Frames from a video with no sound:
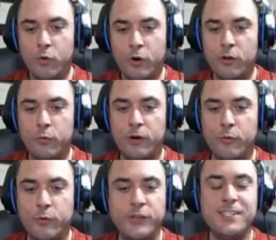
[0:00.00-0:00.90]
world where
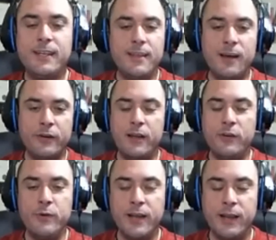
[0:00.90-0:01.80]
we're just sitting down and not
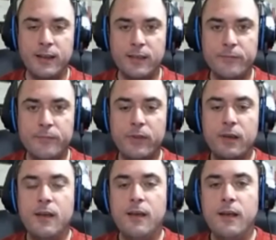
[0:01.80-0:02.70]
doing anything.
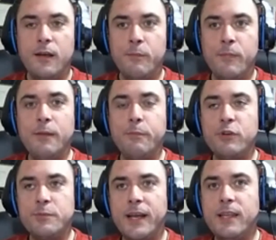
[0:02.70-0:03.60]
My
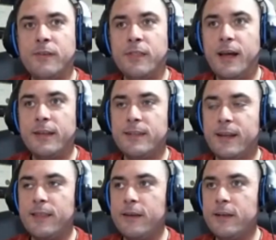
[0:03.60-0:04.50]
perspective on that is that
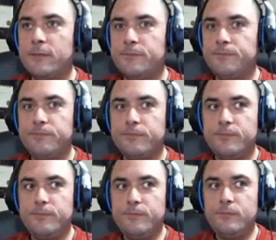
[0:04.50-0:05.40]

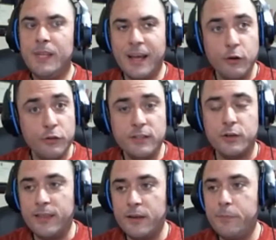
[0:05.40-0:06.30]
I don't think
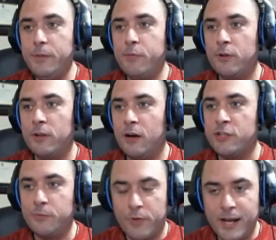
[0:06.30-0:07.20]
so. I think people are
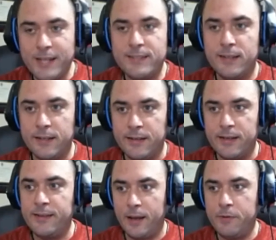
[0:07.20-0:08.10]
surprisingly
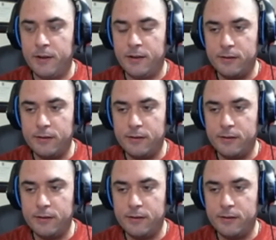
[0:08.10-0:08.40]
adept at